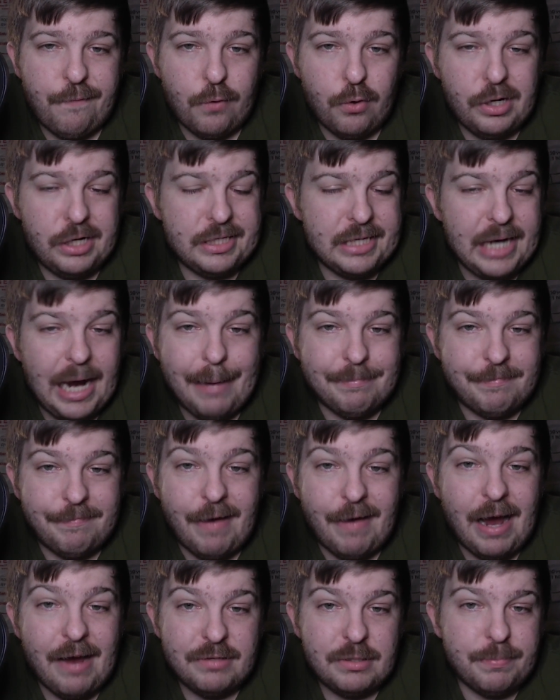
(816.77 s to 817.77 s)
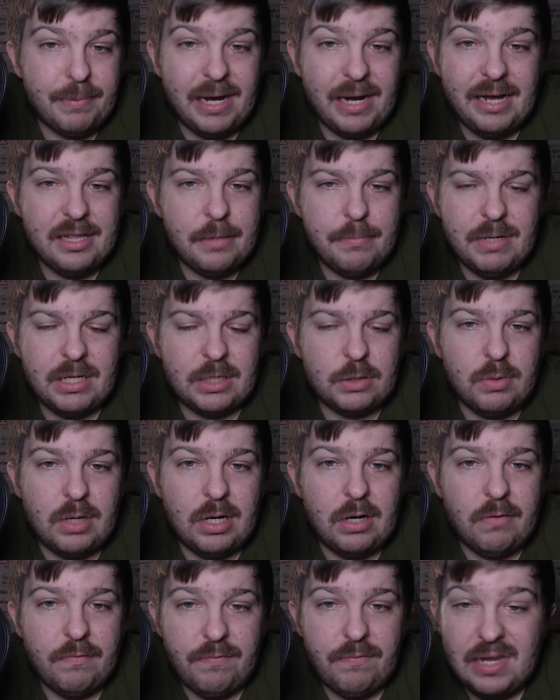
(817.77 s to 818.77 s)
for a top five spot in the Big
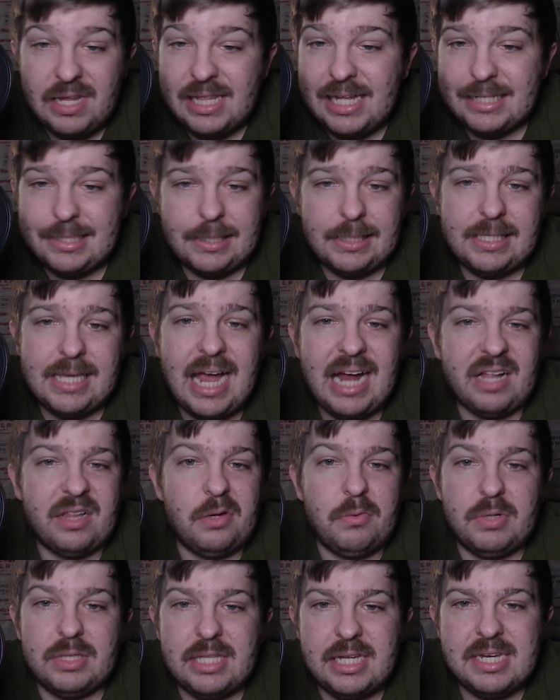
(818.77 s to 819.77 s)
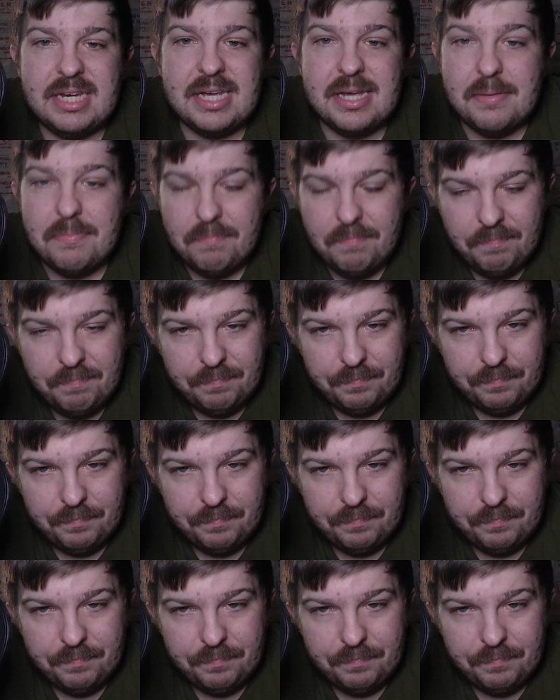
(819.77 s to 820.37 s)
12. And that's exactly what they did.